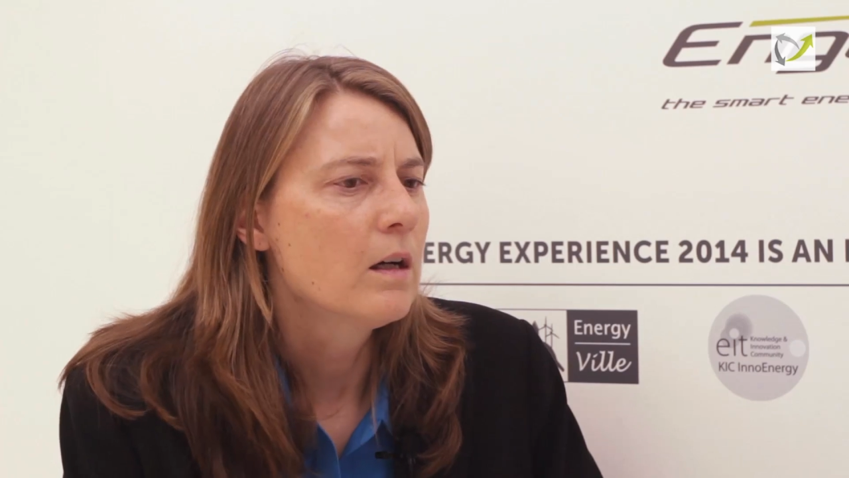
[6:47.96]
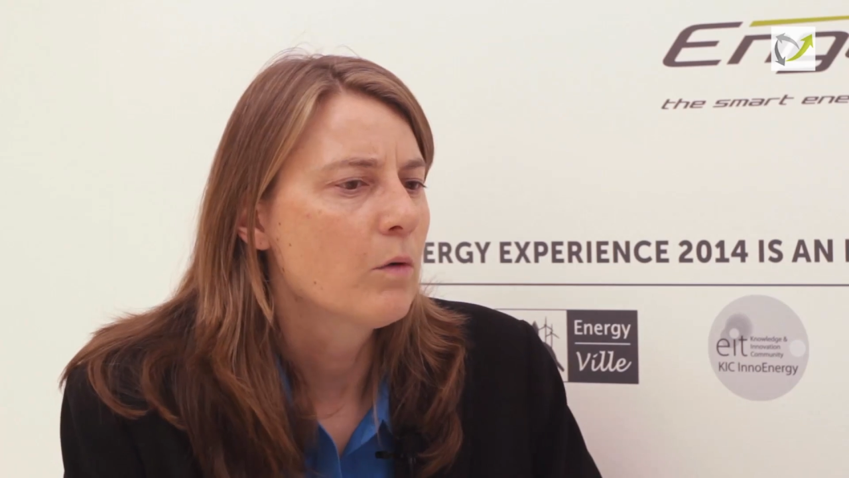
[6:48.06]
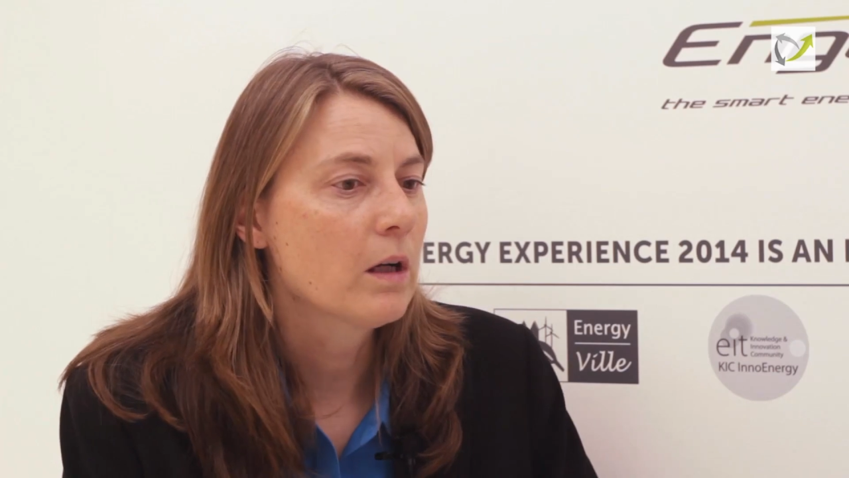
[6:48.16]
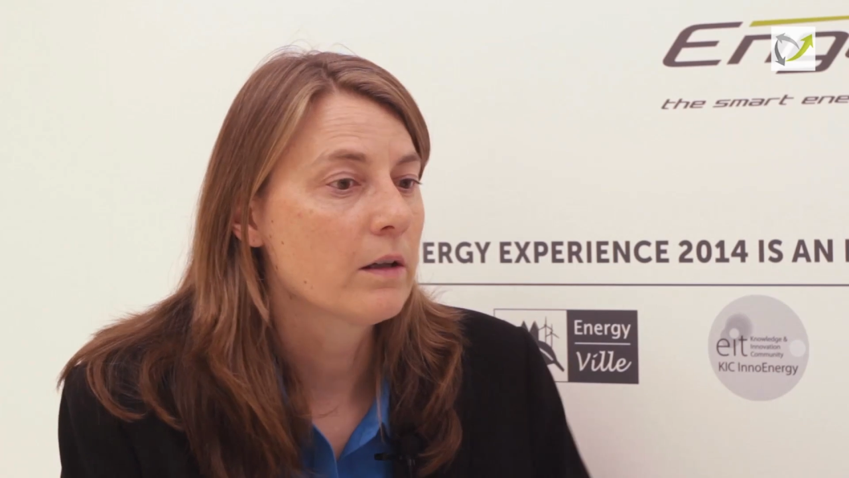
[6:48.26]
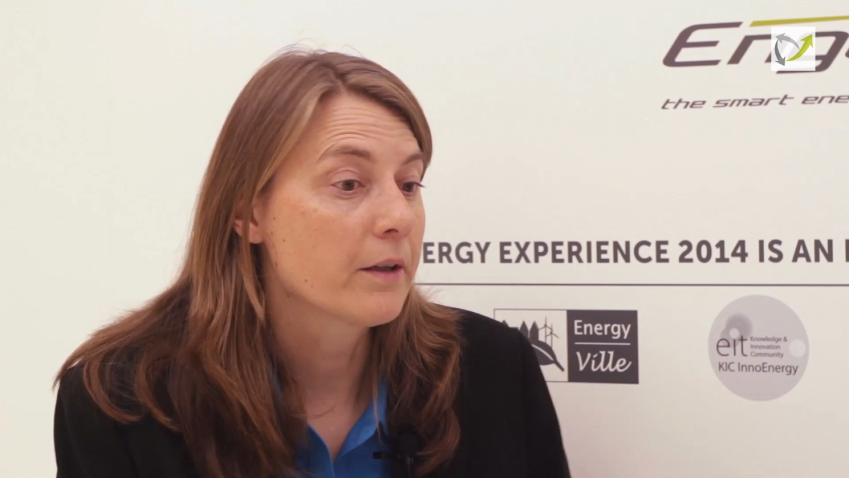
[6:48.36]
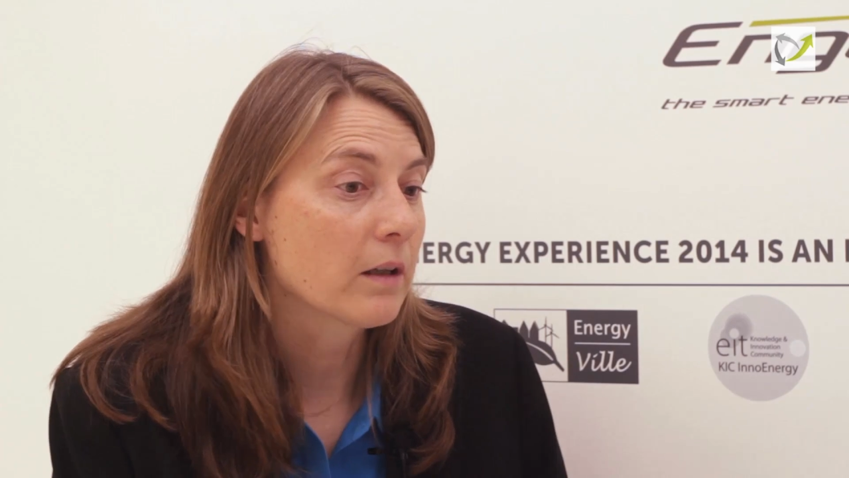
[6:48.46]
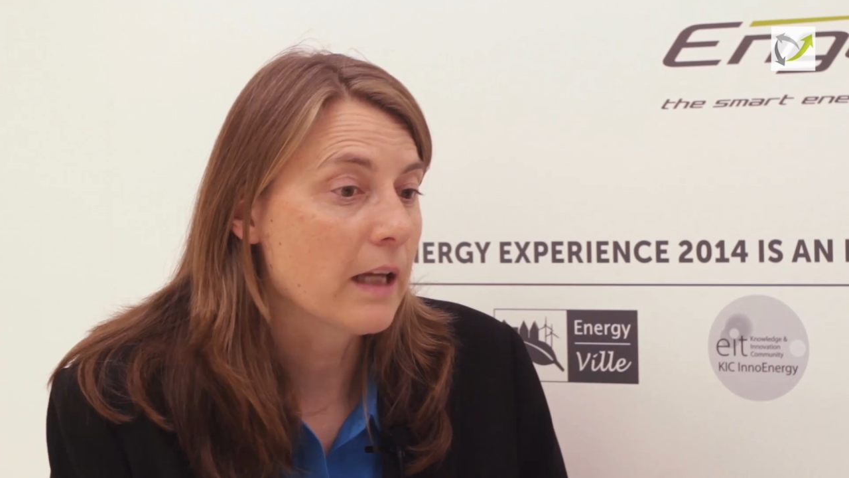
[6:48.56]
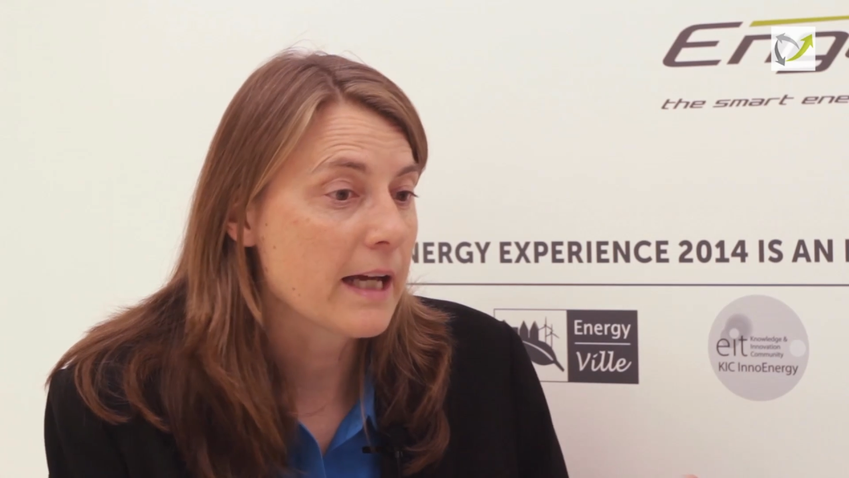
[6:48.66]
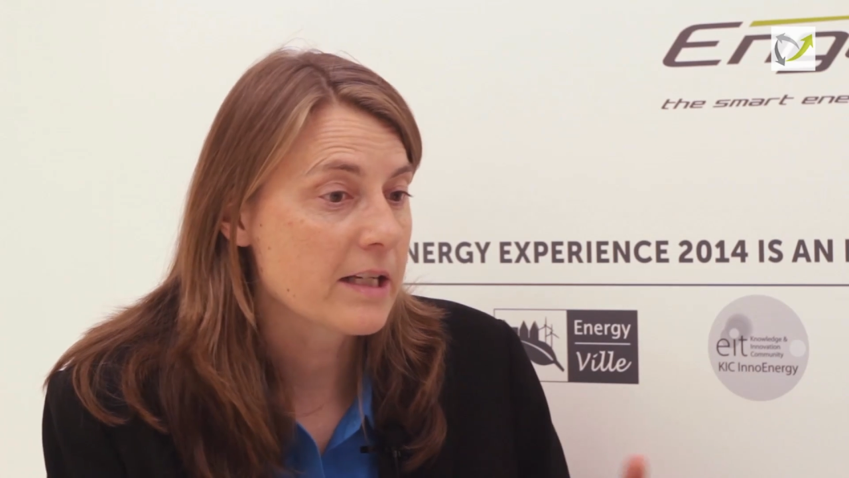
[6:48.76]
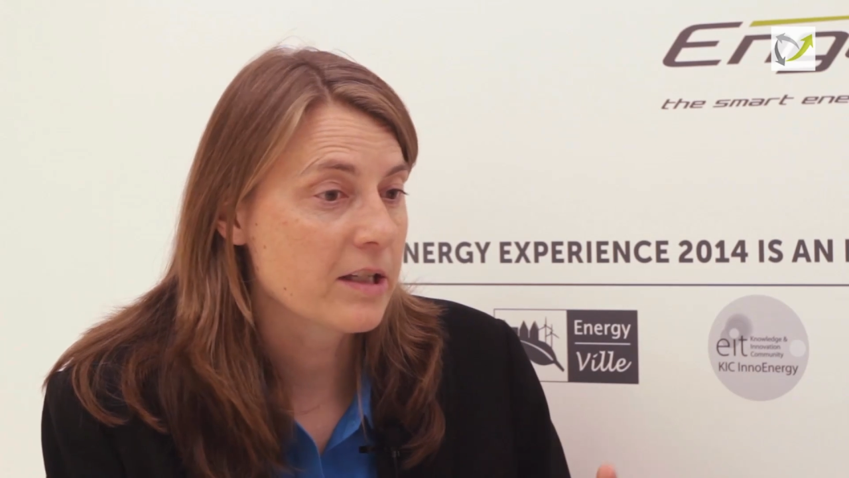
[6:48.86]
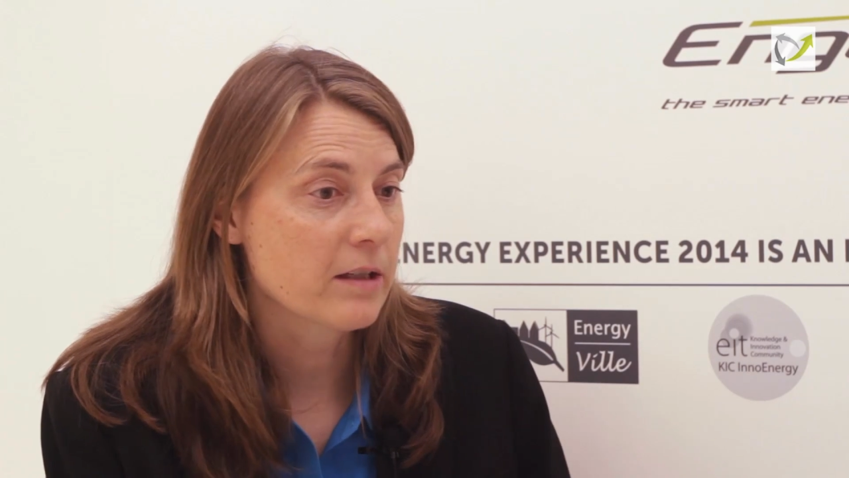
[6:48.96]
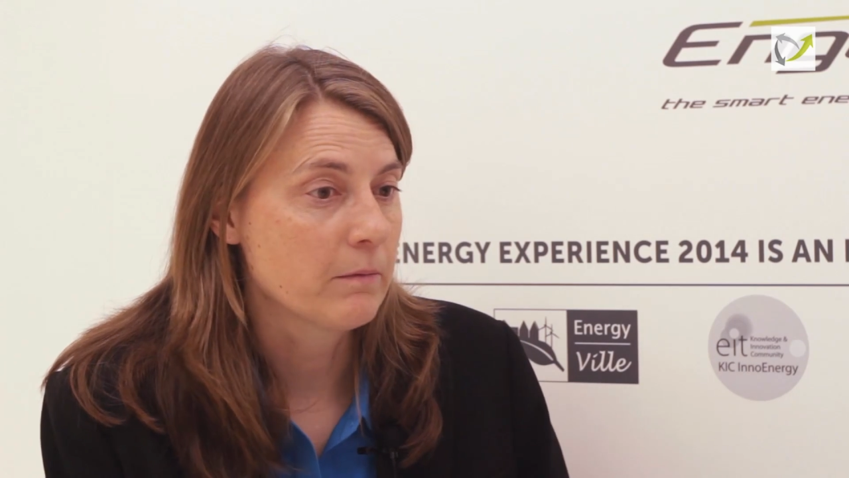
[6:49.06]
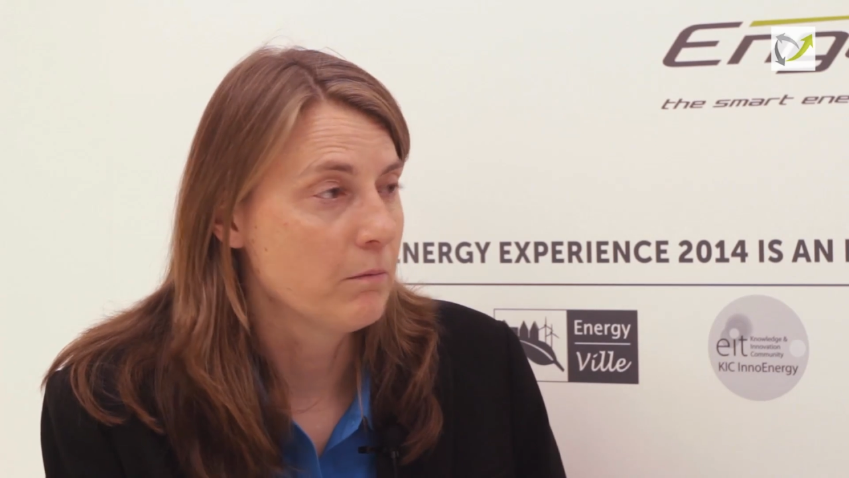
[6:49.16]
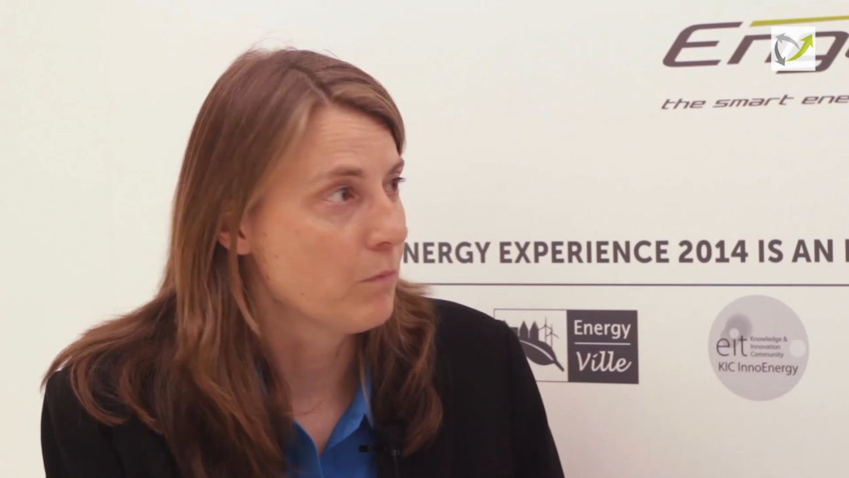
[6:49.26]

Well, in our last